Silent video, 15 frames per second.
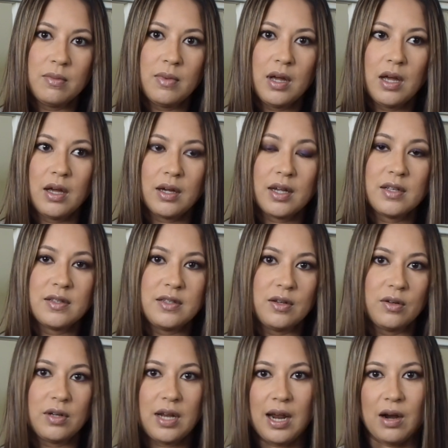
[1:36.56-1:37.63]
a
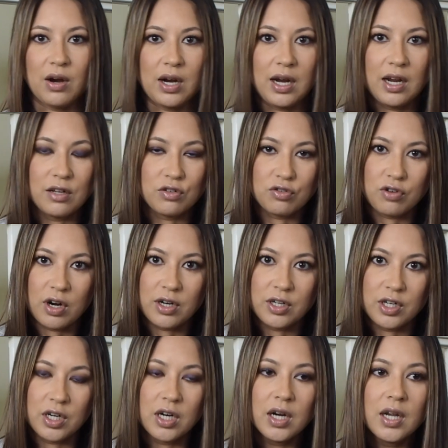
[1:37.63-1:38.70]
concealed carry
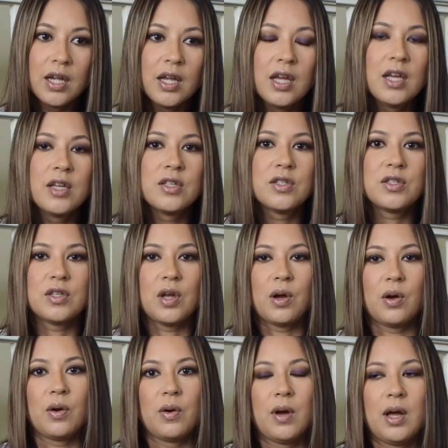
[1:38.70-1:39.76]
instructor,
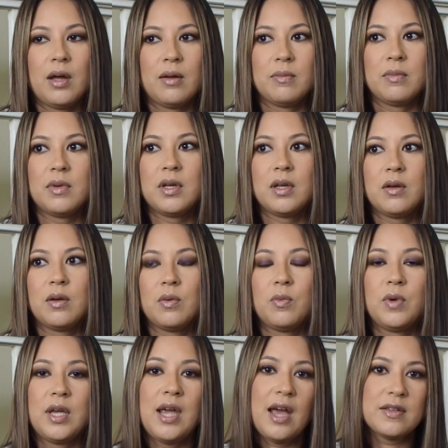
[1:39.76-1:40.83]
so
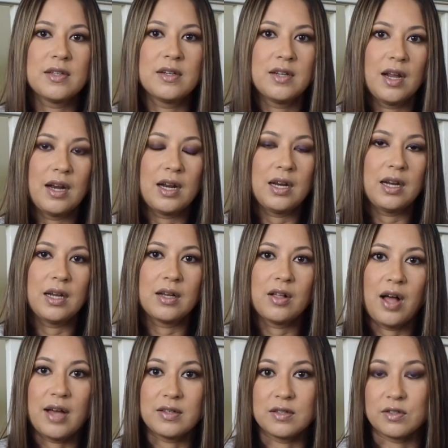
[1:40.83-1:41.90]
he hasn't done any
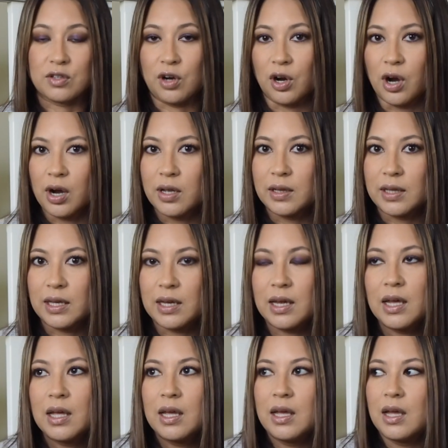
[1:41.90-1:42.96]
classes
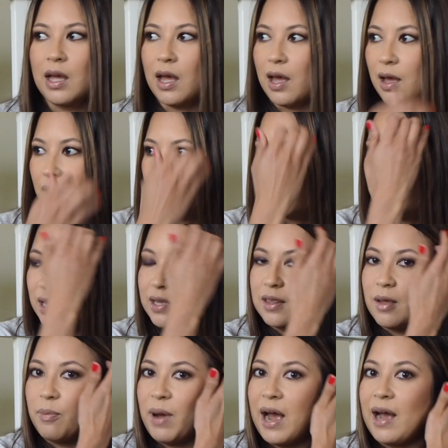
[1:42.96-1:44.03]
currently, but in
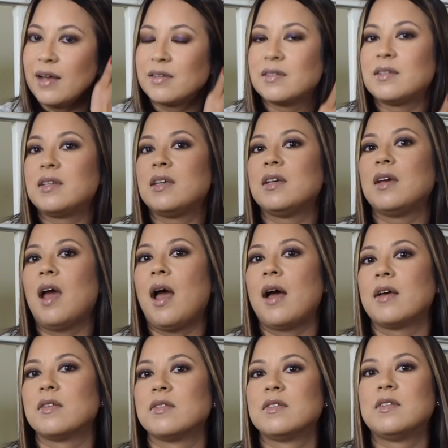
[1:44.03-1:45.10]
the past he
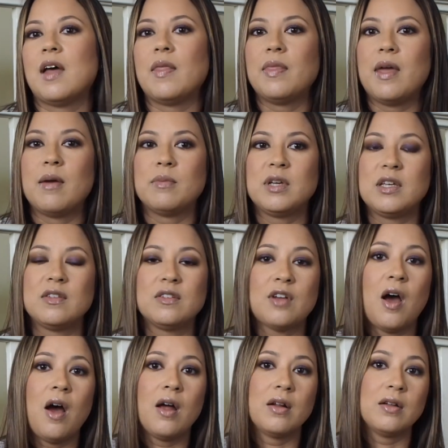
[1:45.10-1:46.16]
has done them. He's
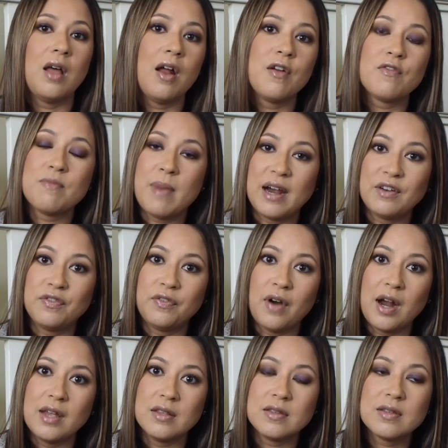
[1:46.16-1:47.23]
taught a lot of my
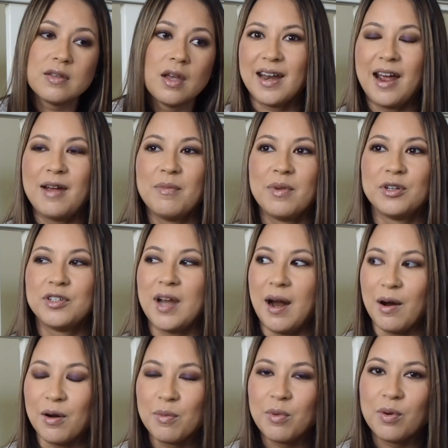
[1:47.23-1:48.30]
friends. I'm a
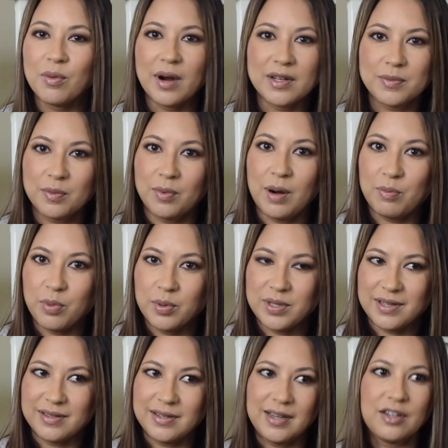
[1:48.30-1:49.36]
terrible
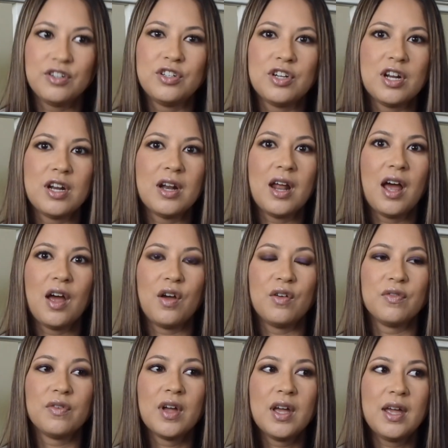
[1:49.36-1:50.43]
representation
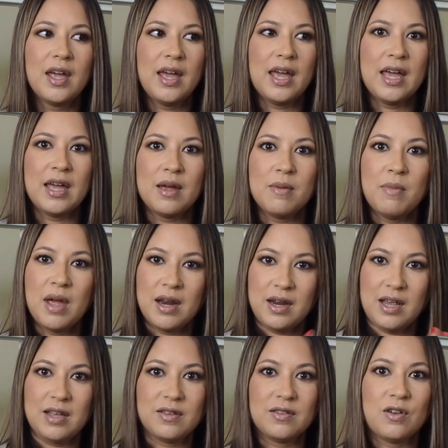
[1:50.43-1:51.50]
of him and
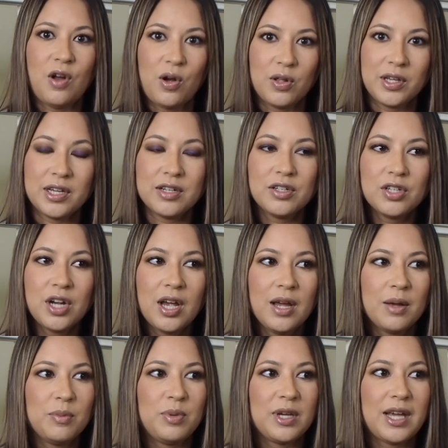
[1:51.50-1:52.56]
his knowledge
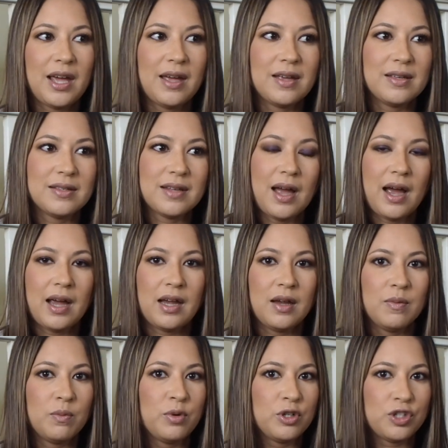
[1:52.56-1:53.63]
because
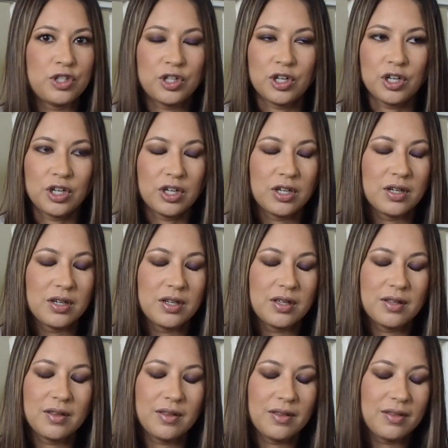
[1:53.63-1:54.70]
I butcher
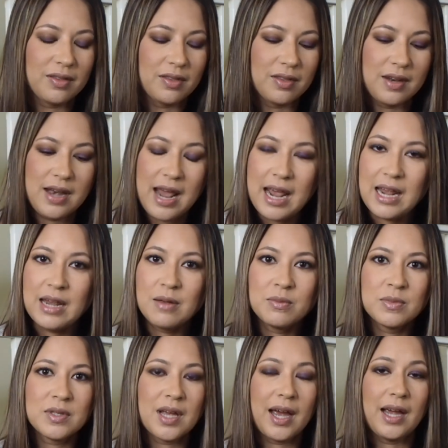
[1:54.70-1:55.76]

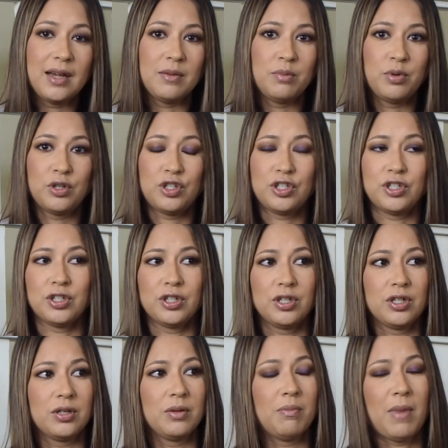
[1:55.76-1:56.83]
names, I
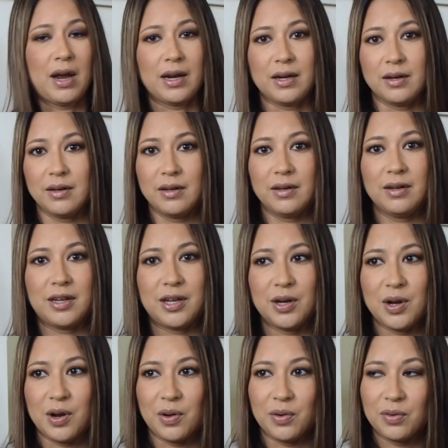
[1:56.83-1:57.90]
butcher my
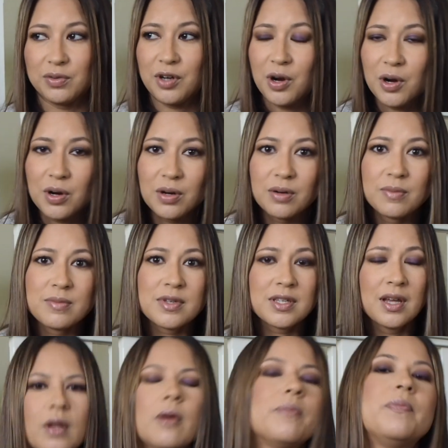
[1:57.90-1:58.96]

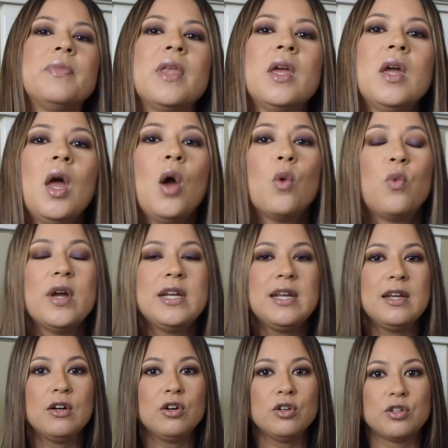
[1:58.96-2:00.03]
terms. When
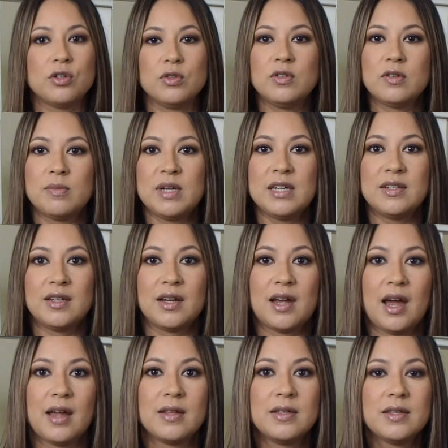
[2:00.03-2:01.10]
he introduced me to
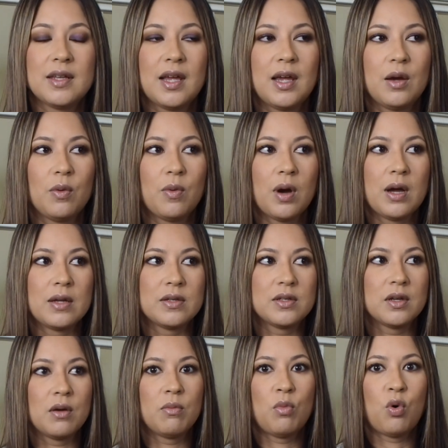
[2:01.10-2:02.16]
guns, it
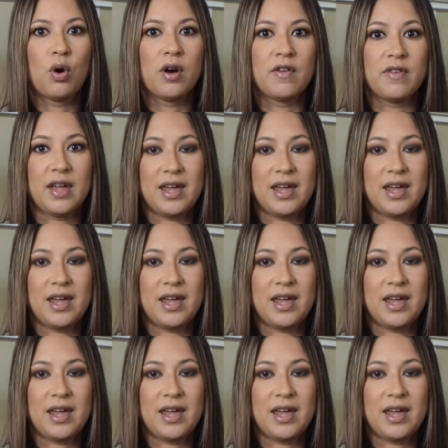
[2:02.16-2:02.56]
was more of